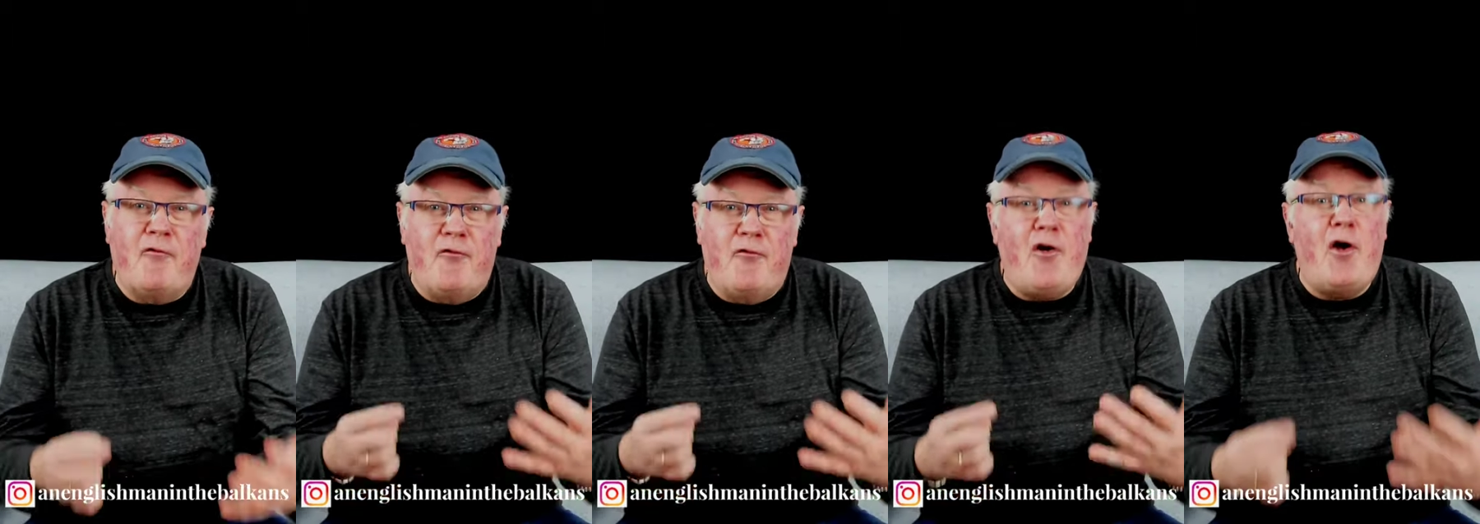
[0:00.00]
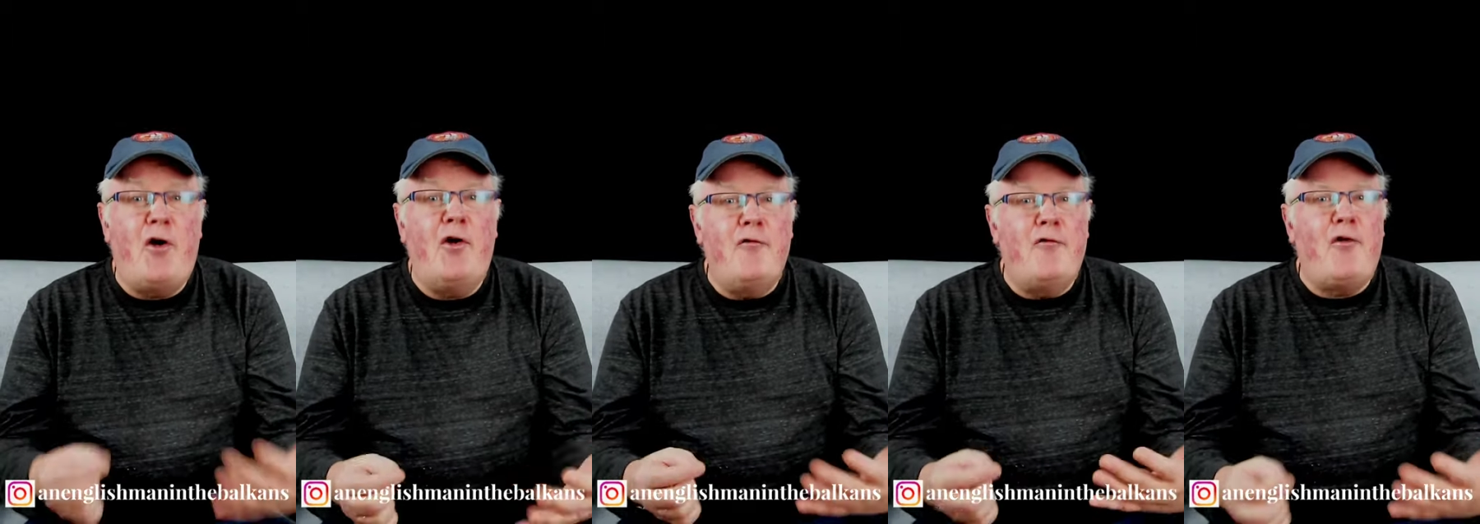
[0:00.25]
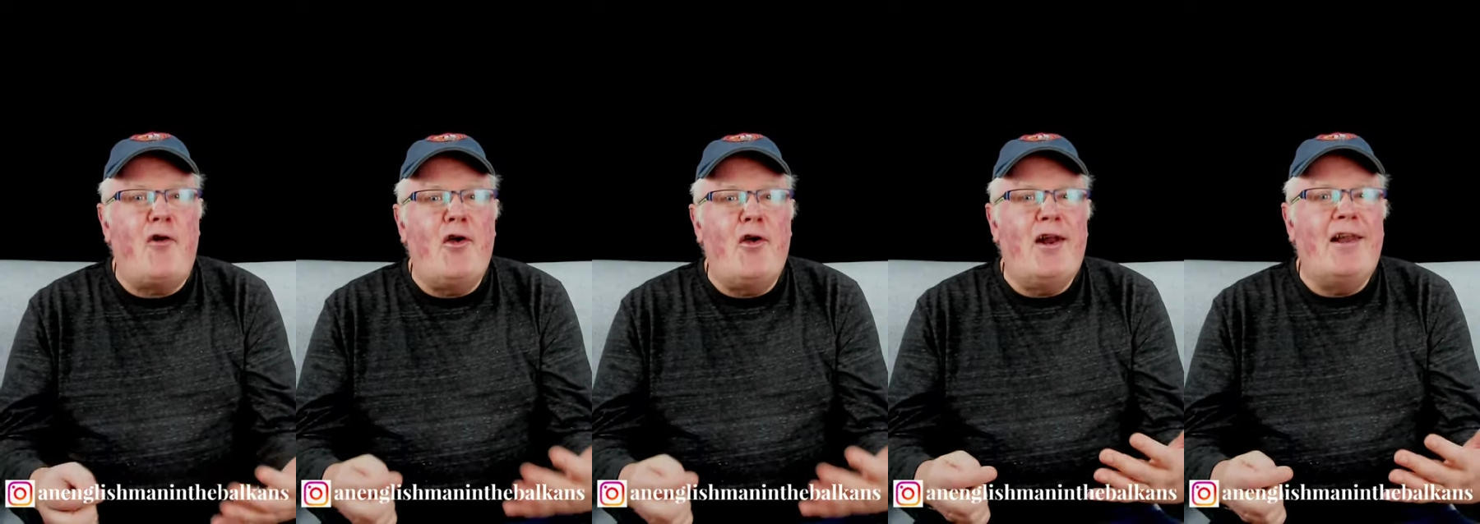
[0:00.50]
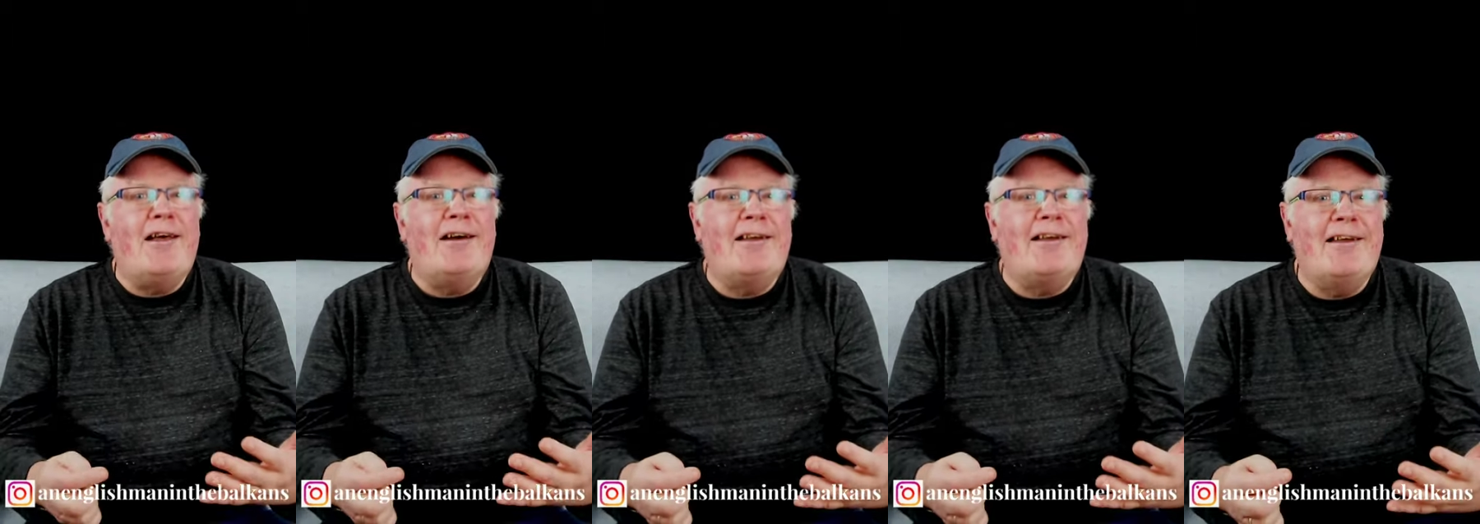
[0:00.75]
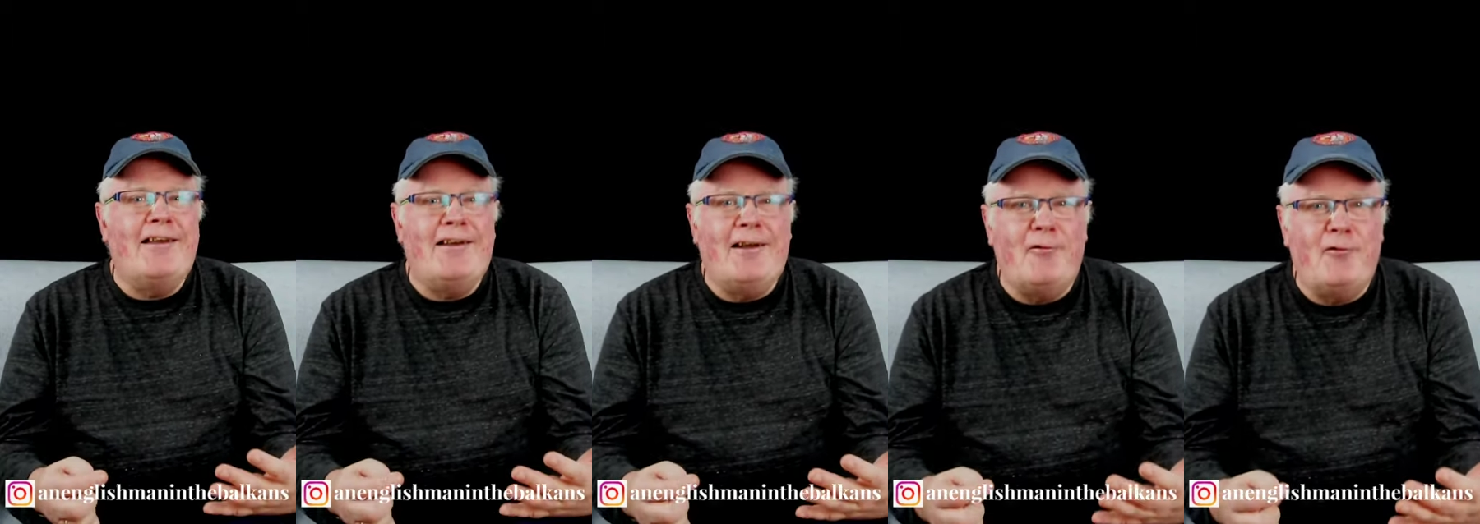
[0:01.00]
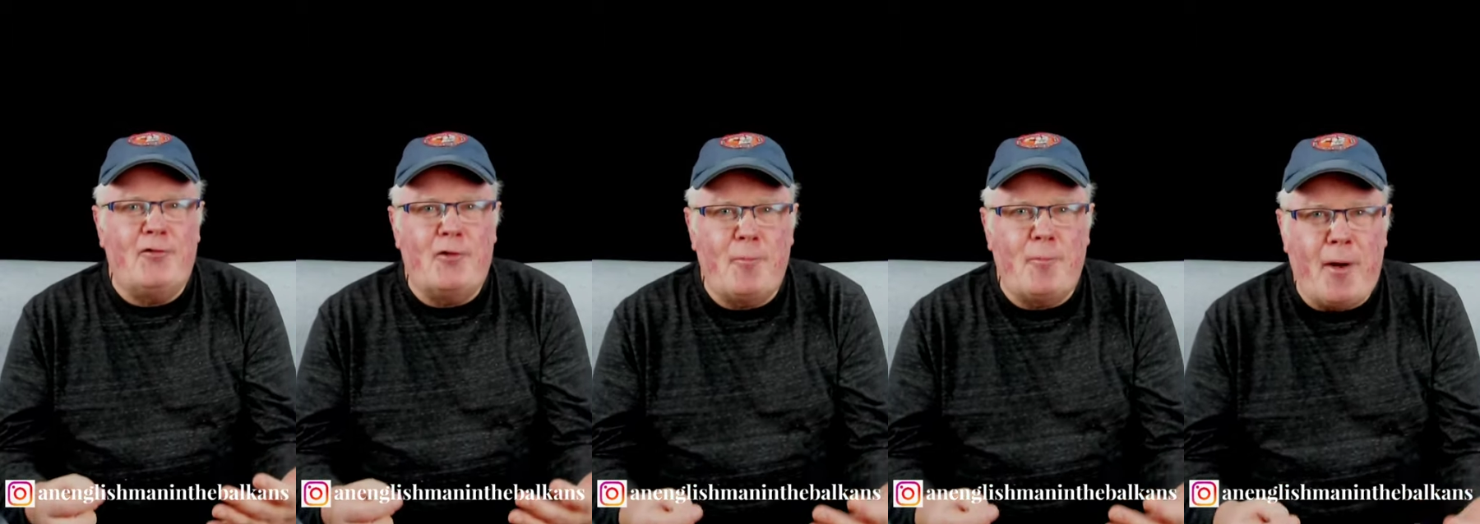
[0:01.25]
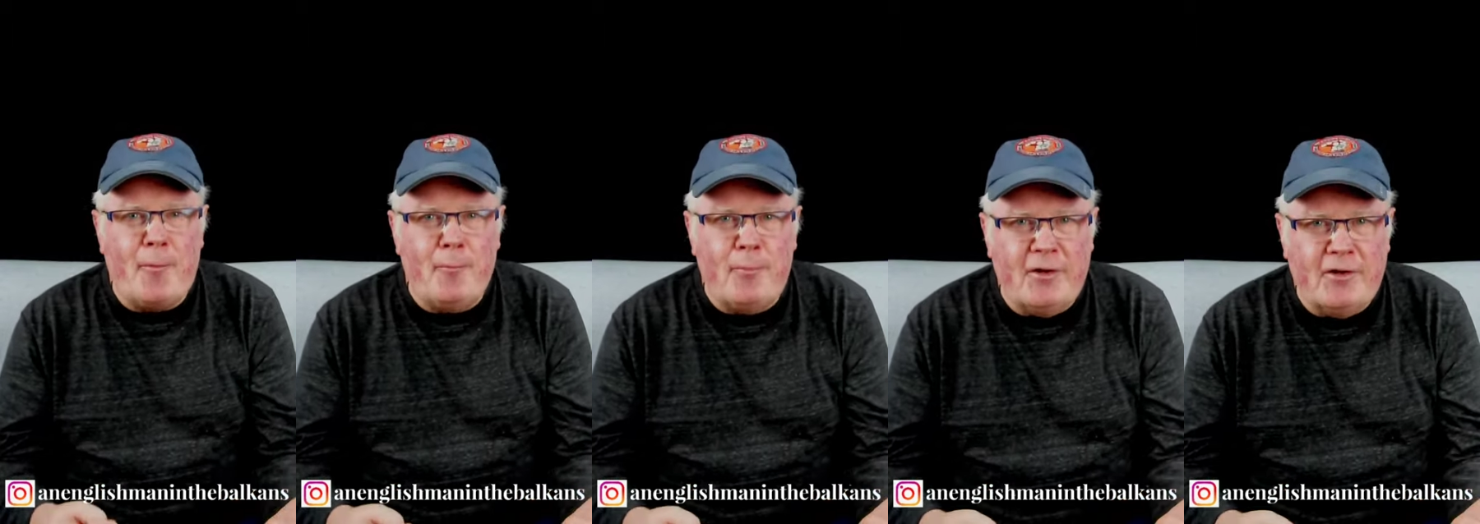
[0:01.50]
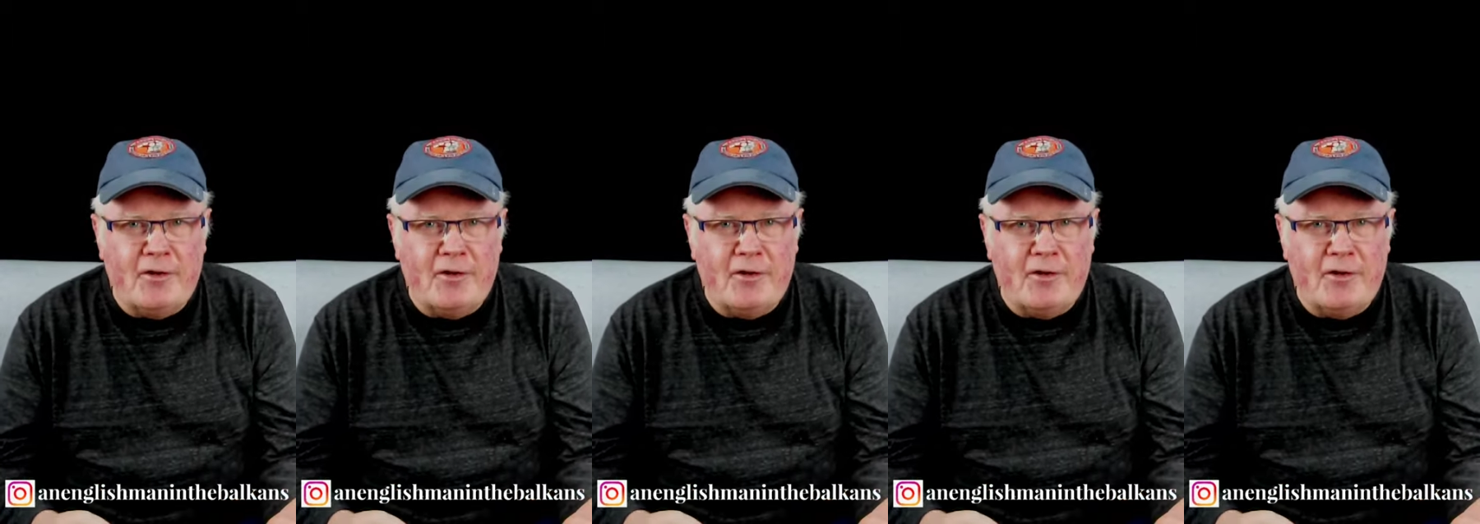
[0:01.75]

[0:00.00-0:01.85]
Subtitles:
very, very lucky enough to bump